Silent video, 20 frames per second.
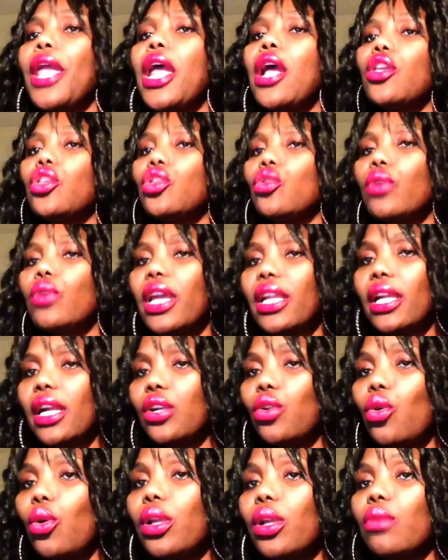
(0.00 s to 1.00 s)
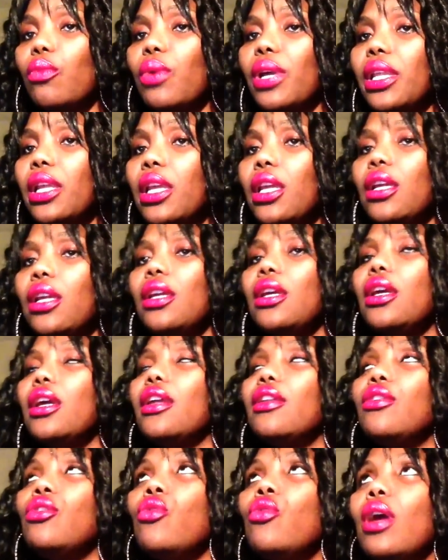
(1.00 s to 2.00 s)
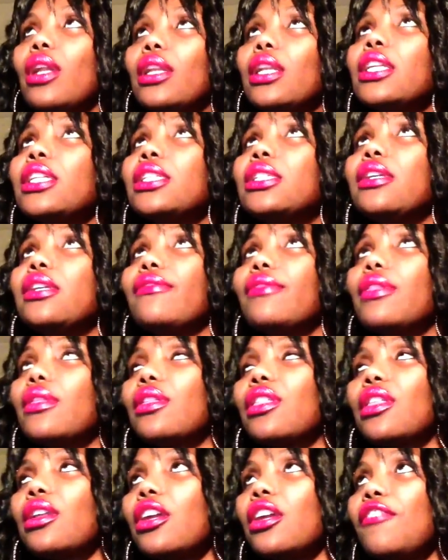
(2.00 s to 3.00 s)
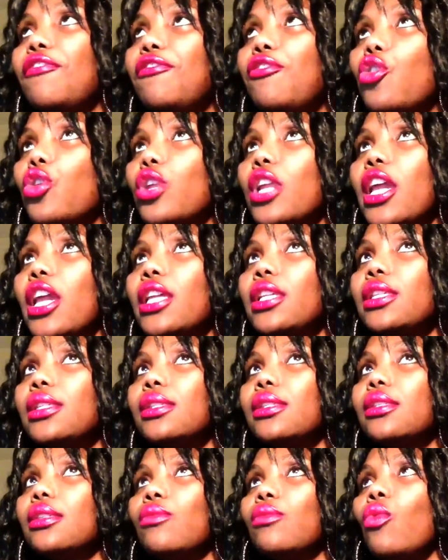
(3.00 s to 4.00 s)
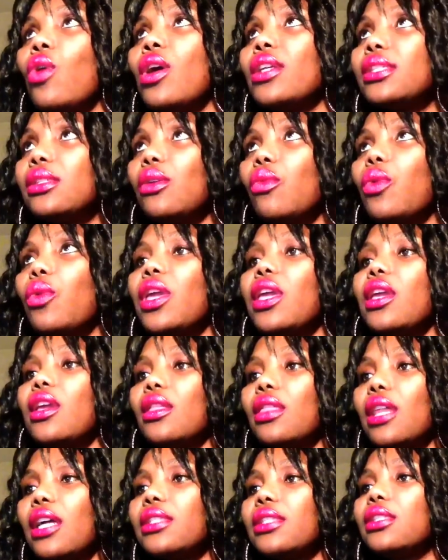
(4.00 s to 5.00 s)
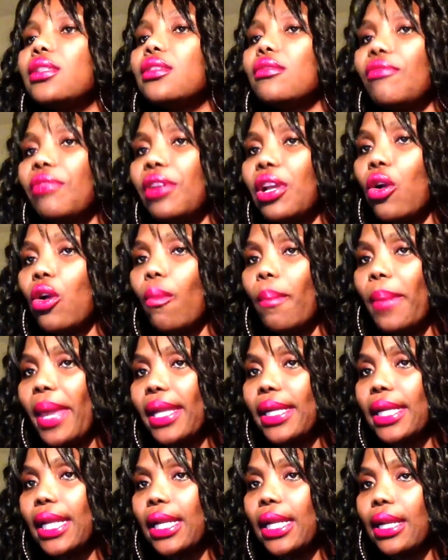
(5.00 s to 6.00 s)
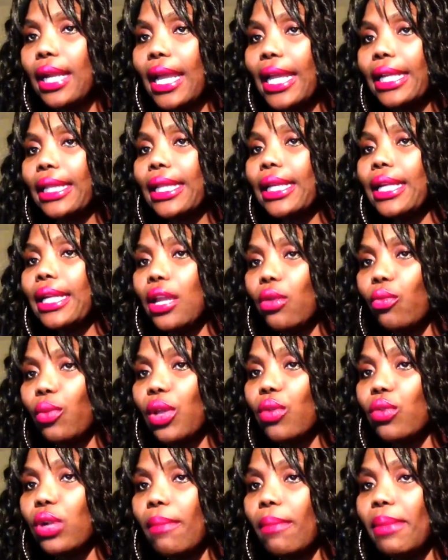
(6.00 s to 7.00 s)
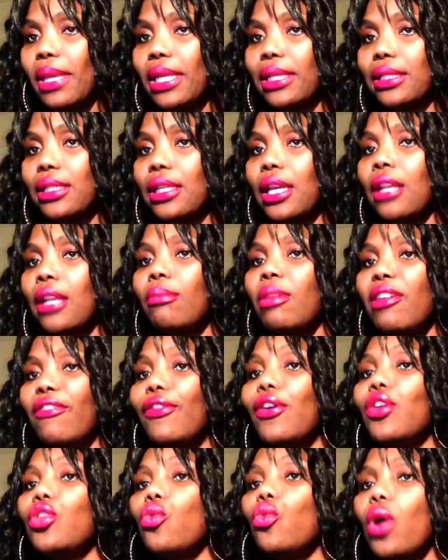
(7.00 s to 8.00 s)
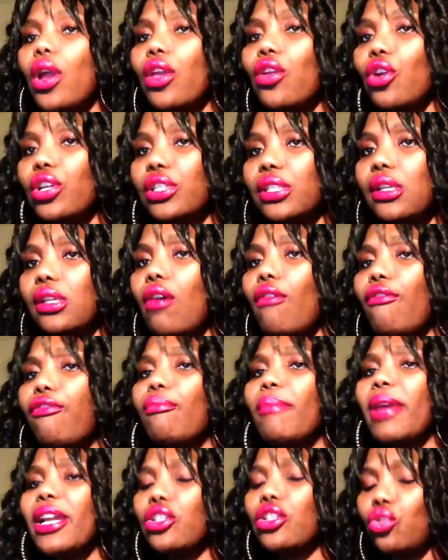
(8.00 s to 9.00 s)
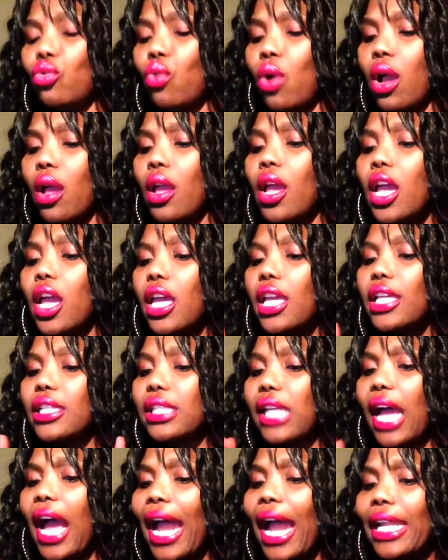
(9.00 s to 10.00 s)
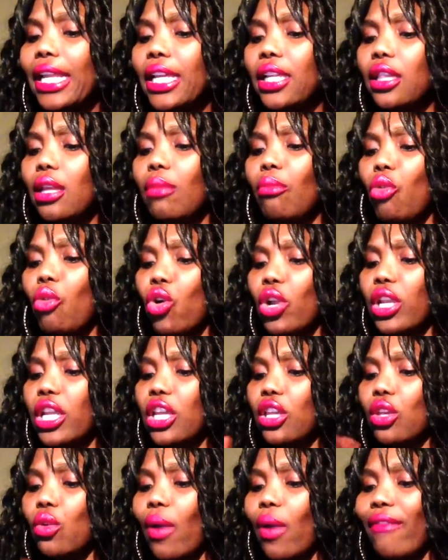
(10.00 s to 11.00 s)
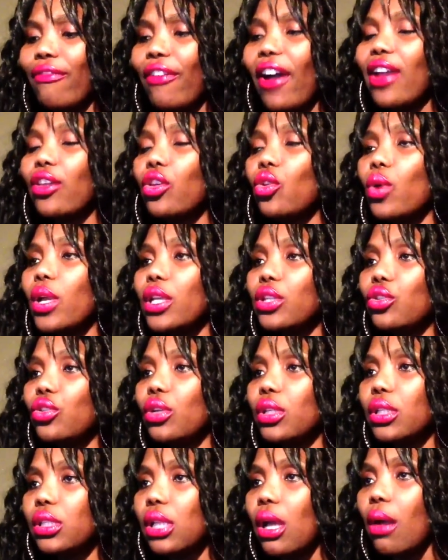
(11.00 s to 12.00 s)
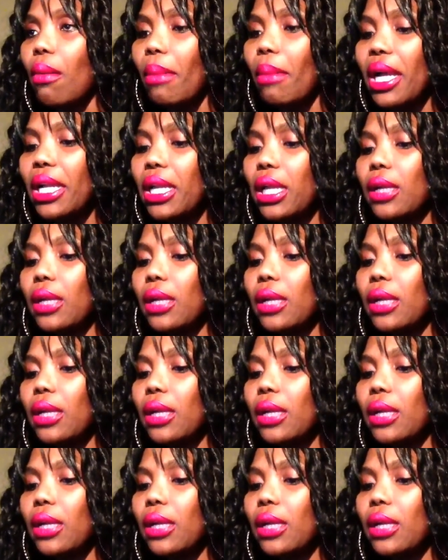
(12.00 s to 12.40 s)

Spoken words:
You get annoyed with it. Do at least every 3-4 days. Once a week, that's recommended, like the day we're going to meet. And before you weigh yourself, make sure it's early in the morning. You evacuate your stomach.